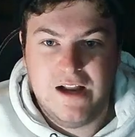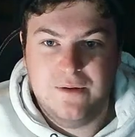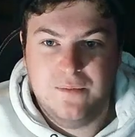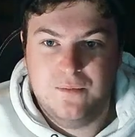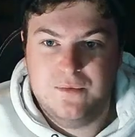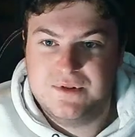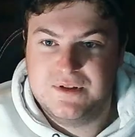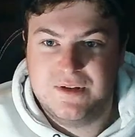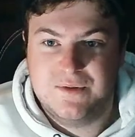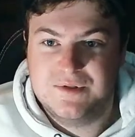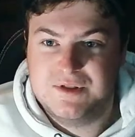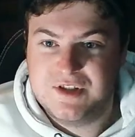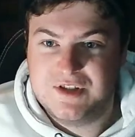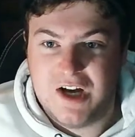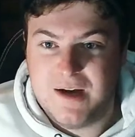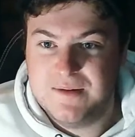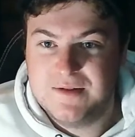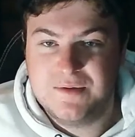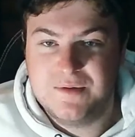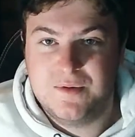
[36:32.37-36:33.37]
there was
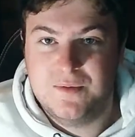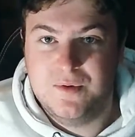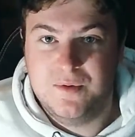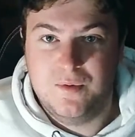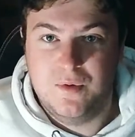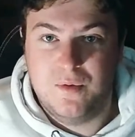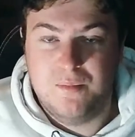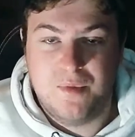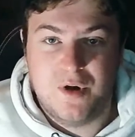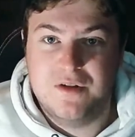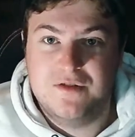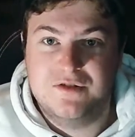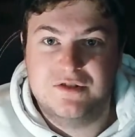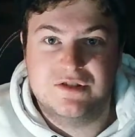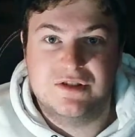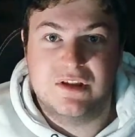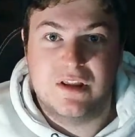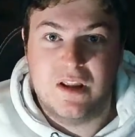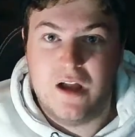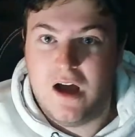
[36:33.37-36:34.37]
times where we were both
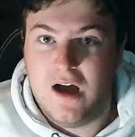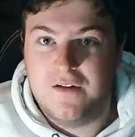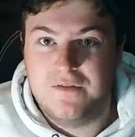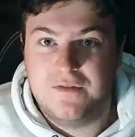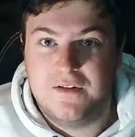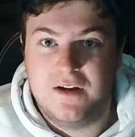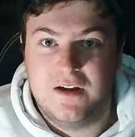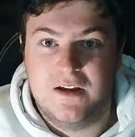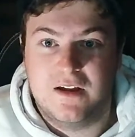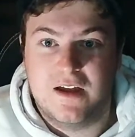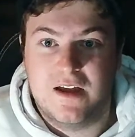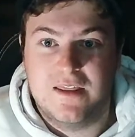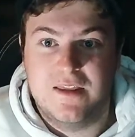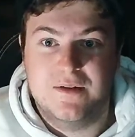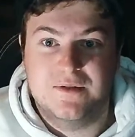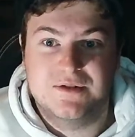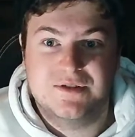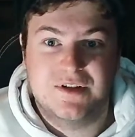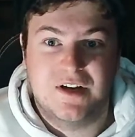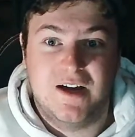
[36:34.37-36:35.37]
just laughing, and
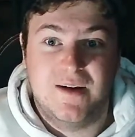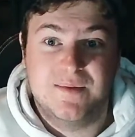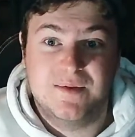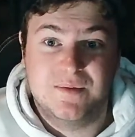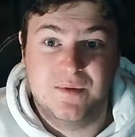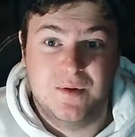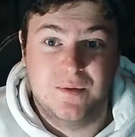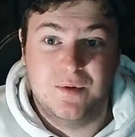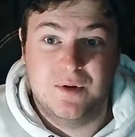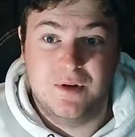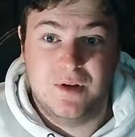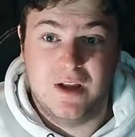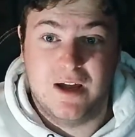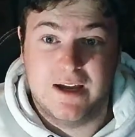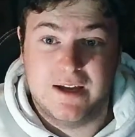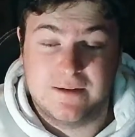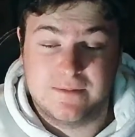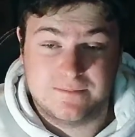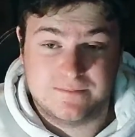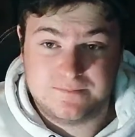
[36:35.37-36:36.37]
there was times where we were
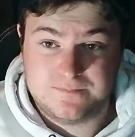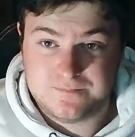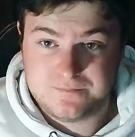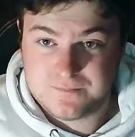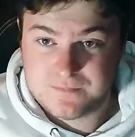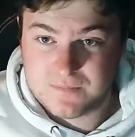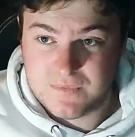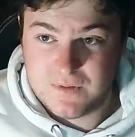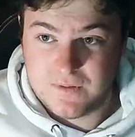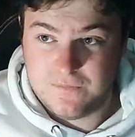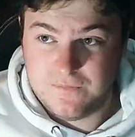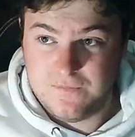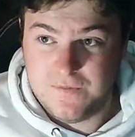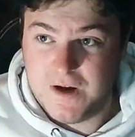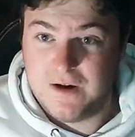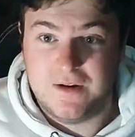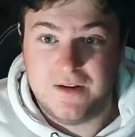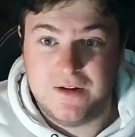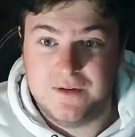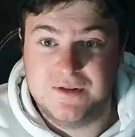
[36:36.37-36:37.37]
like,
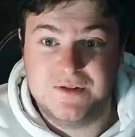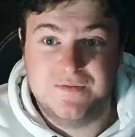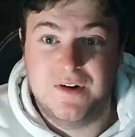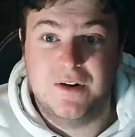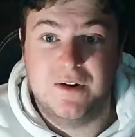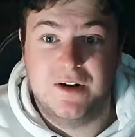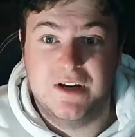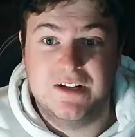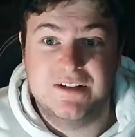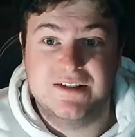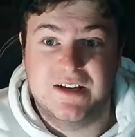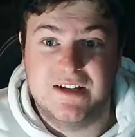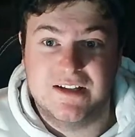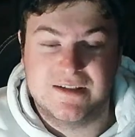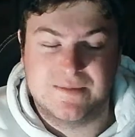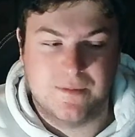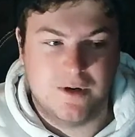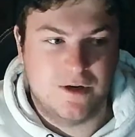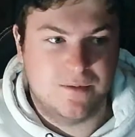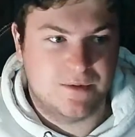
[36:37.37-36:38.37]
there was very
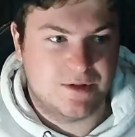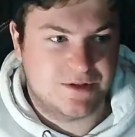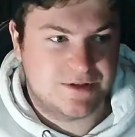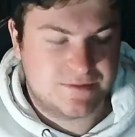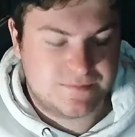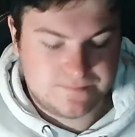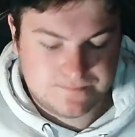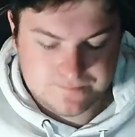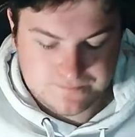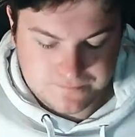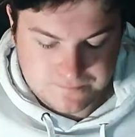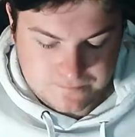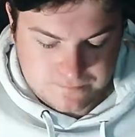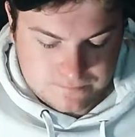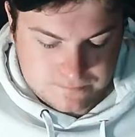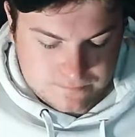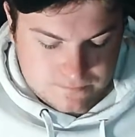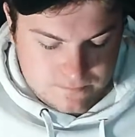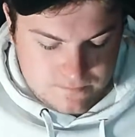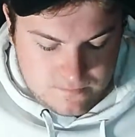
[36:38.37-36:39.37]
intense moments.
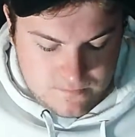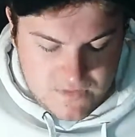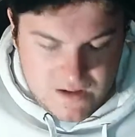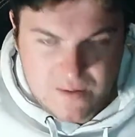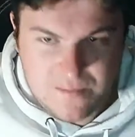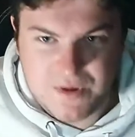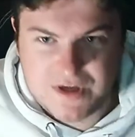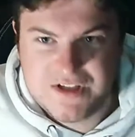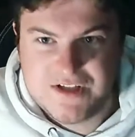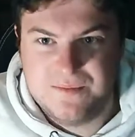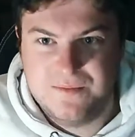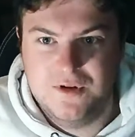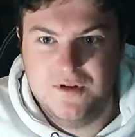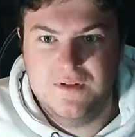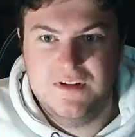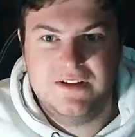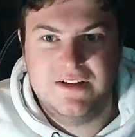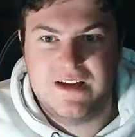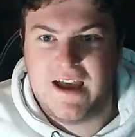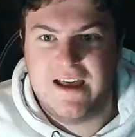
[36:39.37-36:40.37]
But it's a
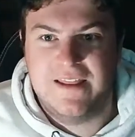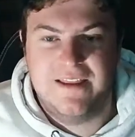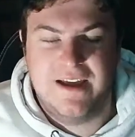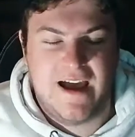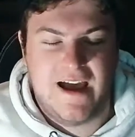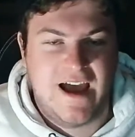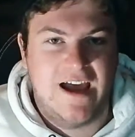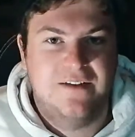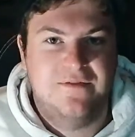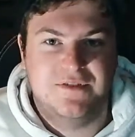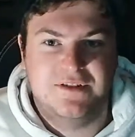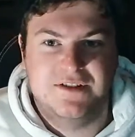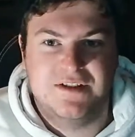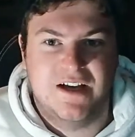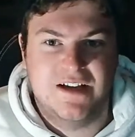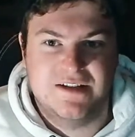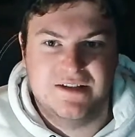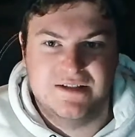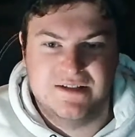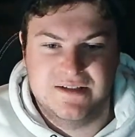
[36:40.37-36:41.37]
movie that
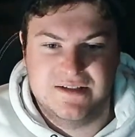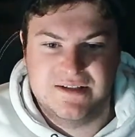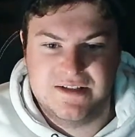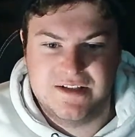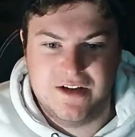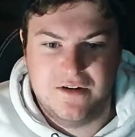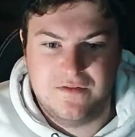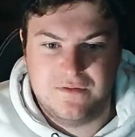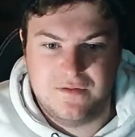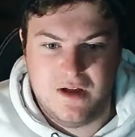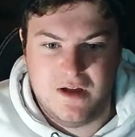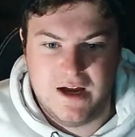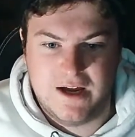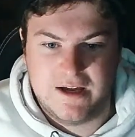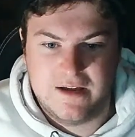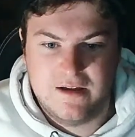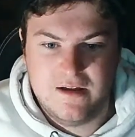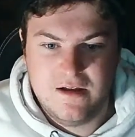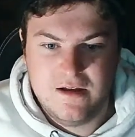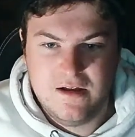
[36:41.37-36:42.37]
advertises itself
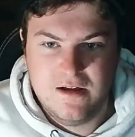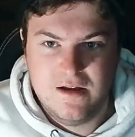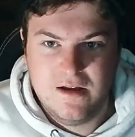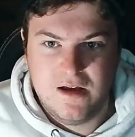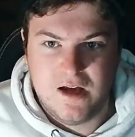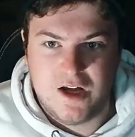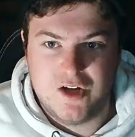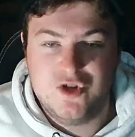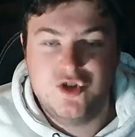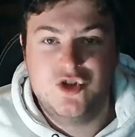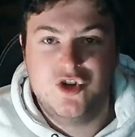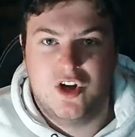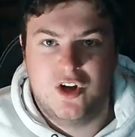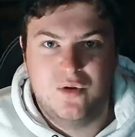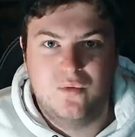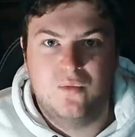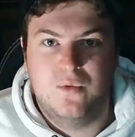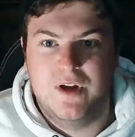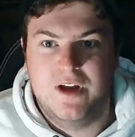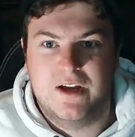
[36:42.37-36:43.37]
like a
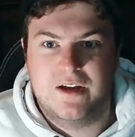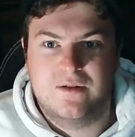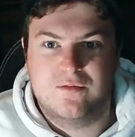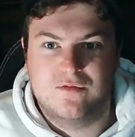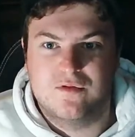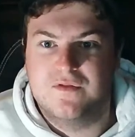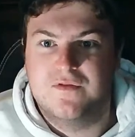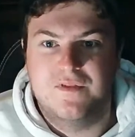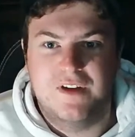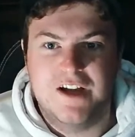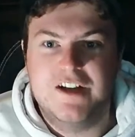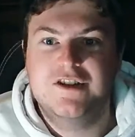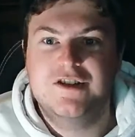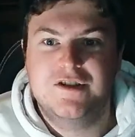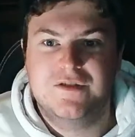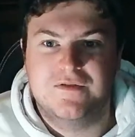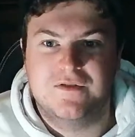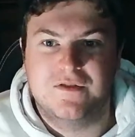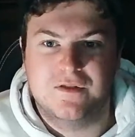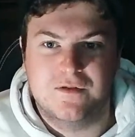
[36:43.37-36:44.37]
John Wick
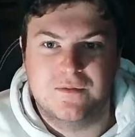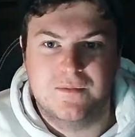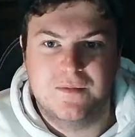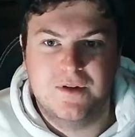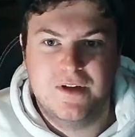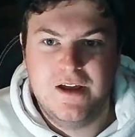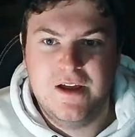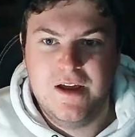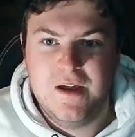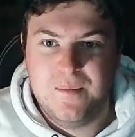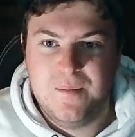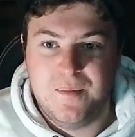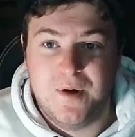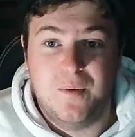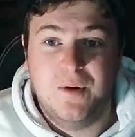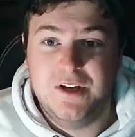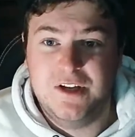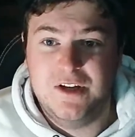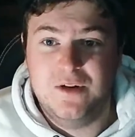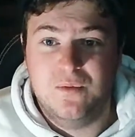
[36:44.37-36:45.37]
revenge film. But
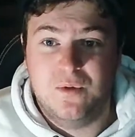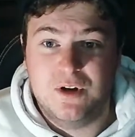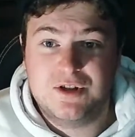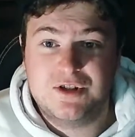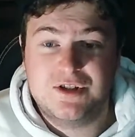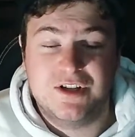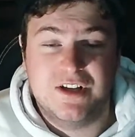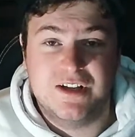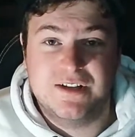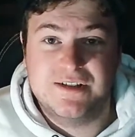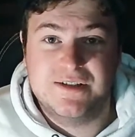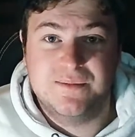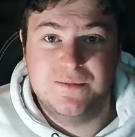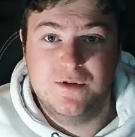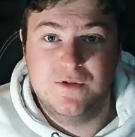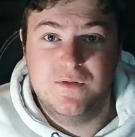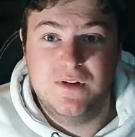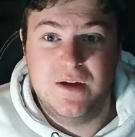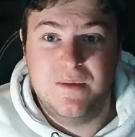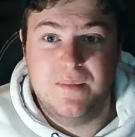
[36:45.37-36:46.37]
when you watch it, it's a
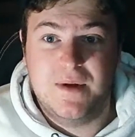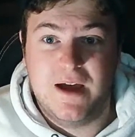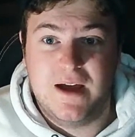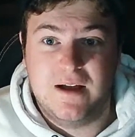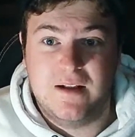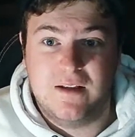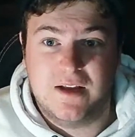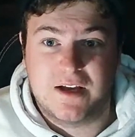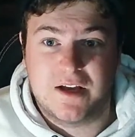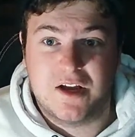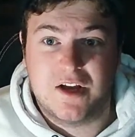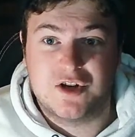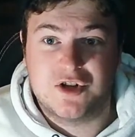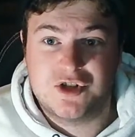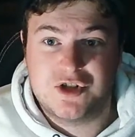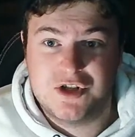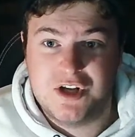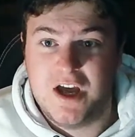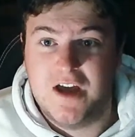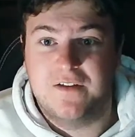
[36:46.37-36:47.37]
movie about like a
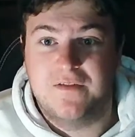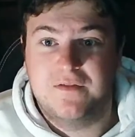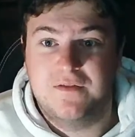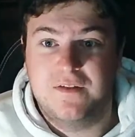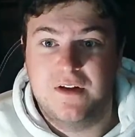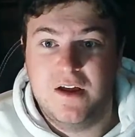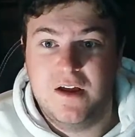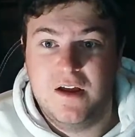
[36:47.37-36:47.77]
chef